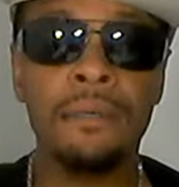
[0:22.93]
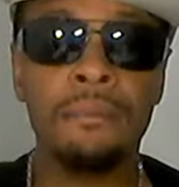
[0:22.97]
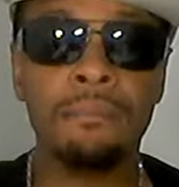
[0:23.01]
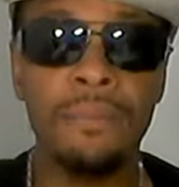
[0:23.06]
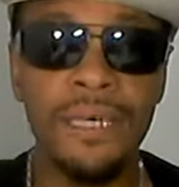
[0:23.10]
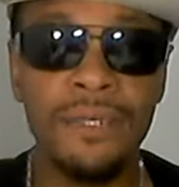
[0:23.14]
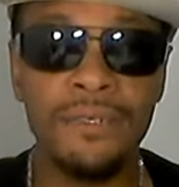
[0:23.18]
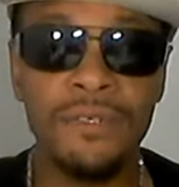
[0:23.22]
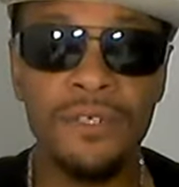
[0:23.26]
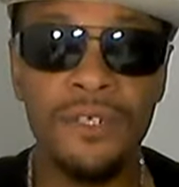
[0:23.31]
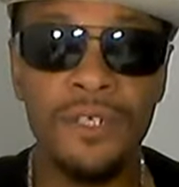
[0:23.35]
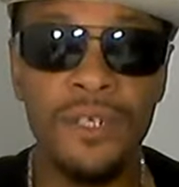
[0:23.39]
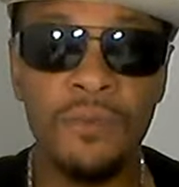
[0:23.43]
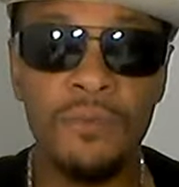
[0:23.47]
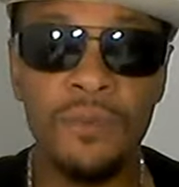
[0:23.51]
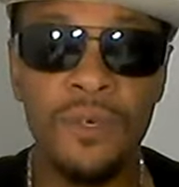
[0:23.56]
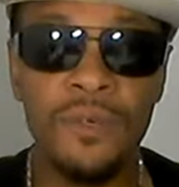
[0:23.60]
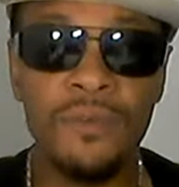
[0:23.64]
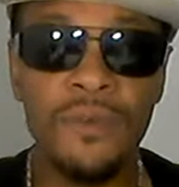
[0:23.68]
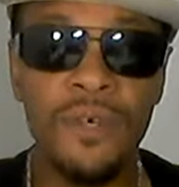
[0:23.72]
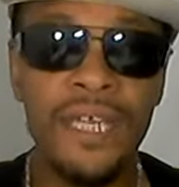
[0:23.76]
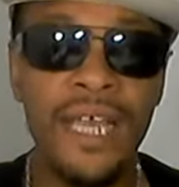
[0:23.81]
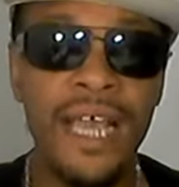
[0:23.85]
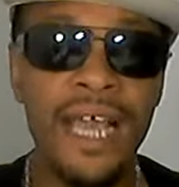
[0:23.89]
But, you know, we
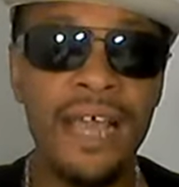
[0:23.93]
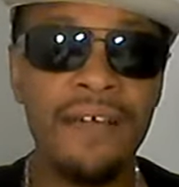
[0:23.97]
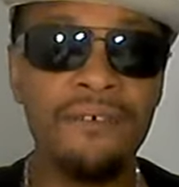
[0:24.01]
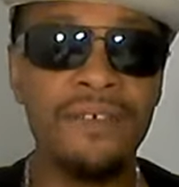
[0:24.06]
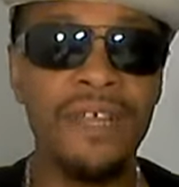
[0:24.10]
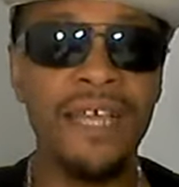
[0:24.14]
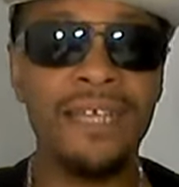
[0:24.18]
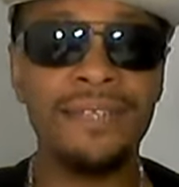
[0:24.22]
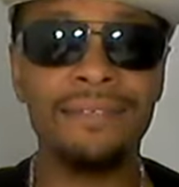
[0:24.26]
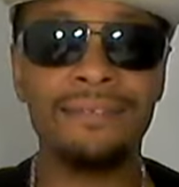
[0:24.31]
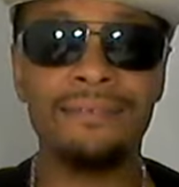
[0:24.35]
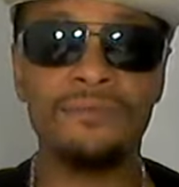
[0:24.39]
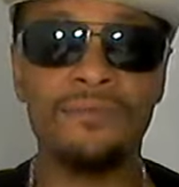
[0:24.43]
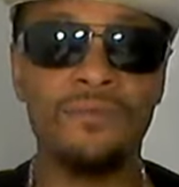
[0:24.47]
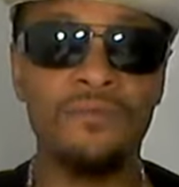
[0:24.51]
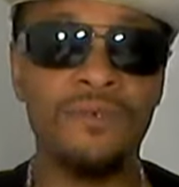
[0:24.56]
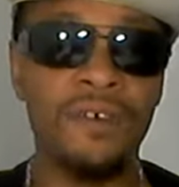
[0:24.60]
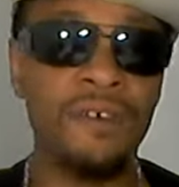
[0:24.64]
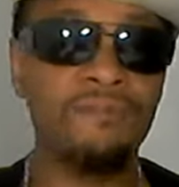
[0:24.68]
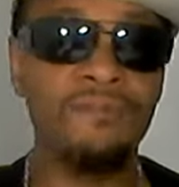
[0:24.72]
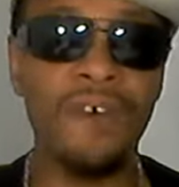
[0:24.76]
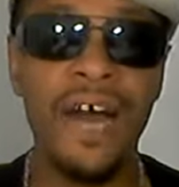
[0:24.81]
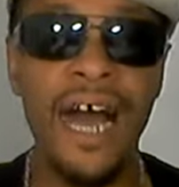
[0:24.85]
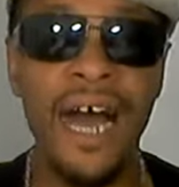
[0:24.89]
wasn't having that.
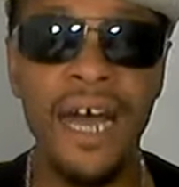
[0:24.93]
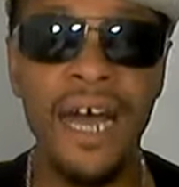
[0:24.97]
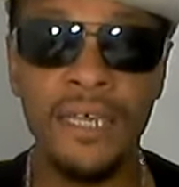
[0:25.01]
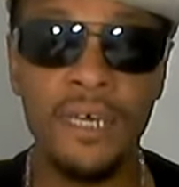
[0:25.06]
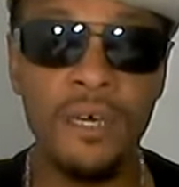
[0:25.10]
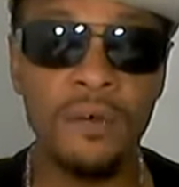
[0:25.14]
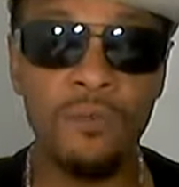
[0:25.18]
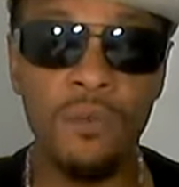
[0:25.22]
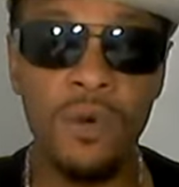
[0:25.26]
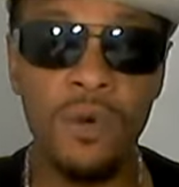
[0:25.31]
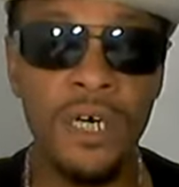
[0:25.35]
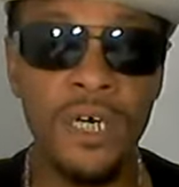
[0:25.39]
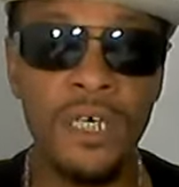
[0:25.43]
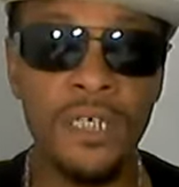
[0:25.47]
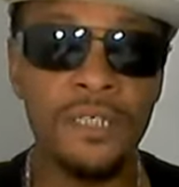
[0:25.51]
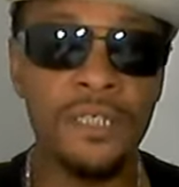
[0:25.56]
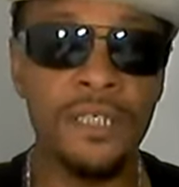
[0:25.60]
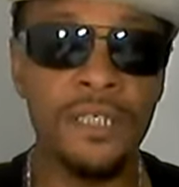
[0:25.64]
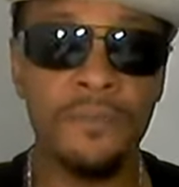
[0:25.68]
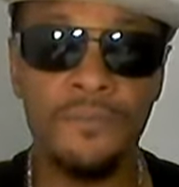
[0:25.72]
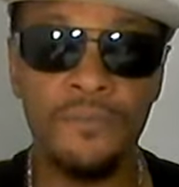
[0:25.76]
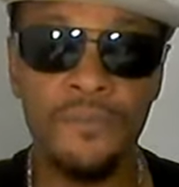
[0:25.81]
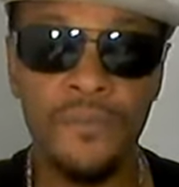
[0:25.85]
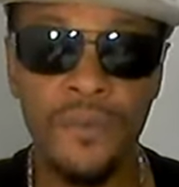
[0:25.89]
What VADA
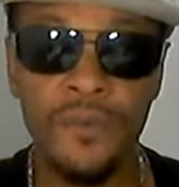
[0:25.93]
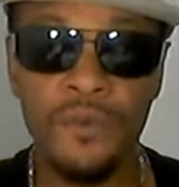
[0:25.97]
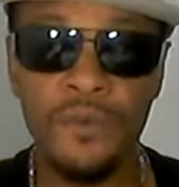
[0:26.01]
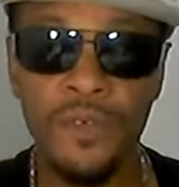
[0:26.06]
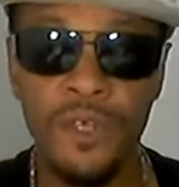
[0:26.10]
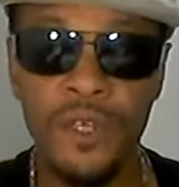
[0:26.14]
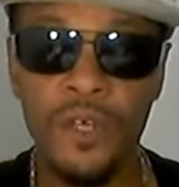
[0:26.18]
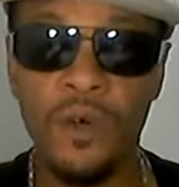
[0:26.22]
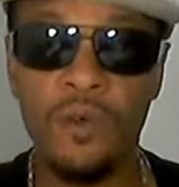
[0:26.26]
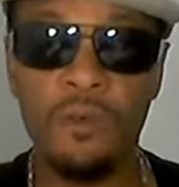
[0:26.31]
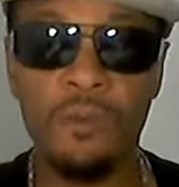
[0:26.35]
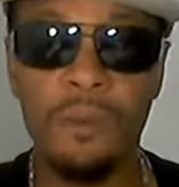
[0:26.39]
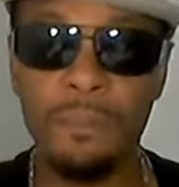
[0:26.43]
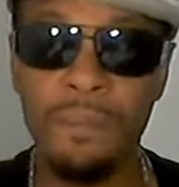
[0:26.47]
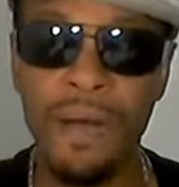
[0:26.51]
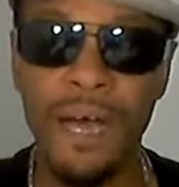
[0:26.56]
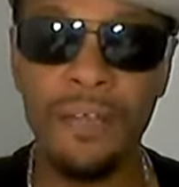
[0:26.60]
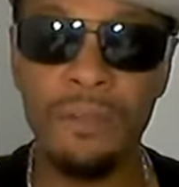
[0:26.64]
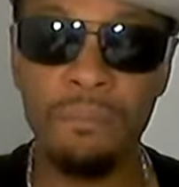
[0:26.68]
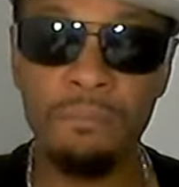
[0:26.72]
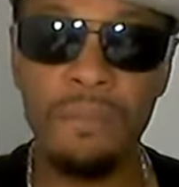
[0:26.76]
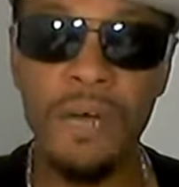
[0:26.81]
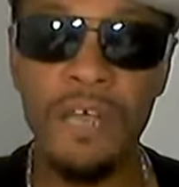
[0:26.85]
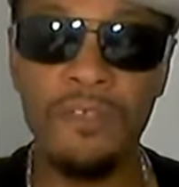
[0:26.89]
was, you know,
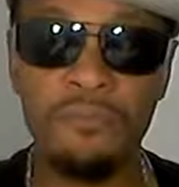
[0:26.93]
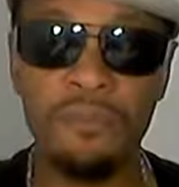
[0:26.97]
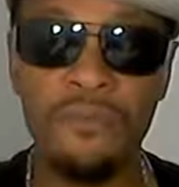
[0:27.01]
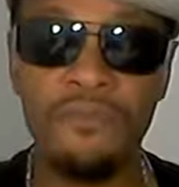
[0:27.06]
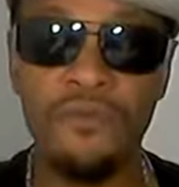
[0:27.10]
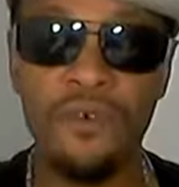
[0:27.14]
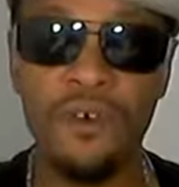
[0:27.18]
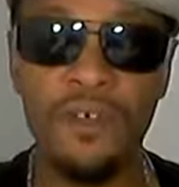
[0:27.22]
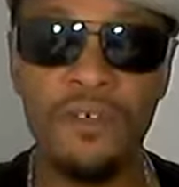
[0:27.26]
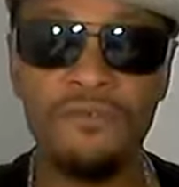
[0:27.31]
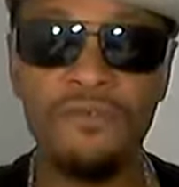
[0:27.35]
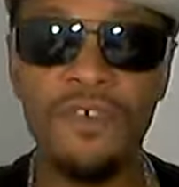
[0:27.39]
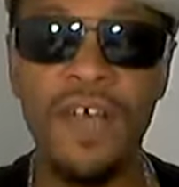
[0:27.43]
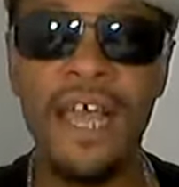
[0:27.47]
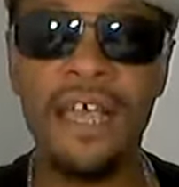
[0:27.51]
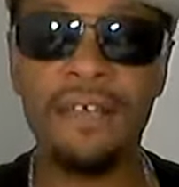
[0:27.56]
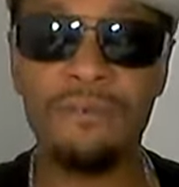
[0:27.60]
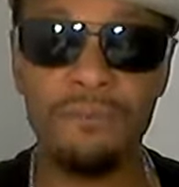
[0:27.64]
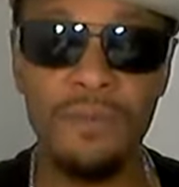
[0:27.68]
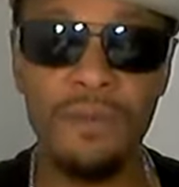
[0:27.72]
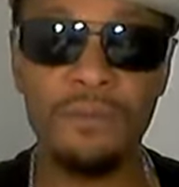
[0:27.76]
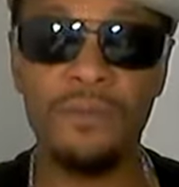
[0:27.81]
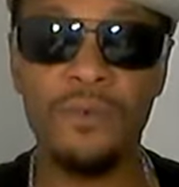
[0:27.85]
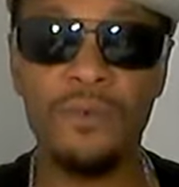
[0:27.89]
about a month before the fight.
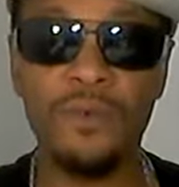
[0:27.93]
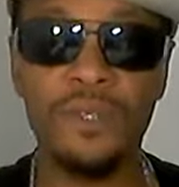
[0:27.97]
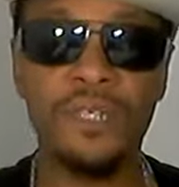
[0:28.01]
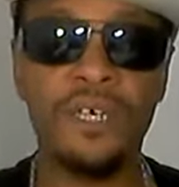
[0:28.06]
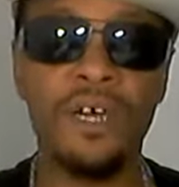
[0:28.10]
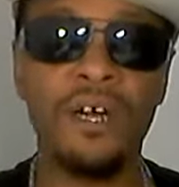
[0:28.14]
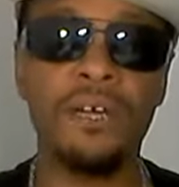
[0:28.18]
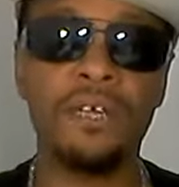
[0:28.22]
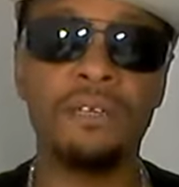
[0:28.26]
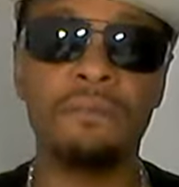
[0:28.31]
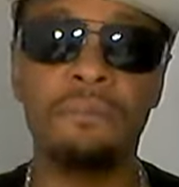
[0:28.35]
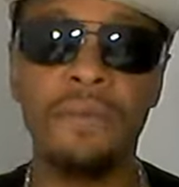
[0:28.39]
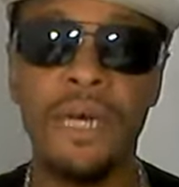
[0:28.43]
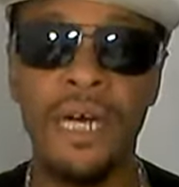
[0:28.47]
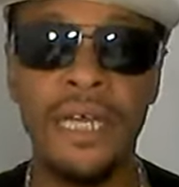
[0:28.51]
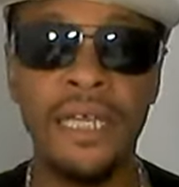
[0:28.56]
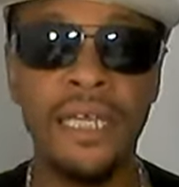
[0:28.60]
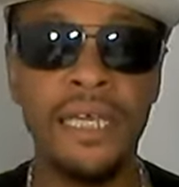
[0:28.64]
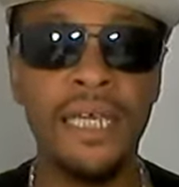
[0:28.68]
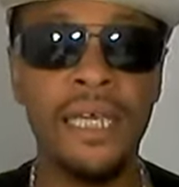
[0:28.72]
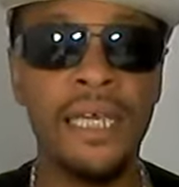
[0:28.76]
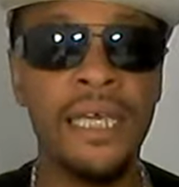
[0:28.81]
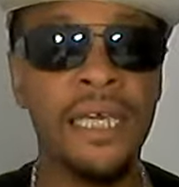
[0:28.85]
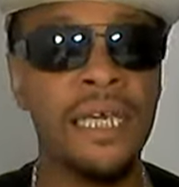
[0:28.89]
Remember we were talking about it?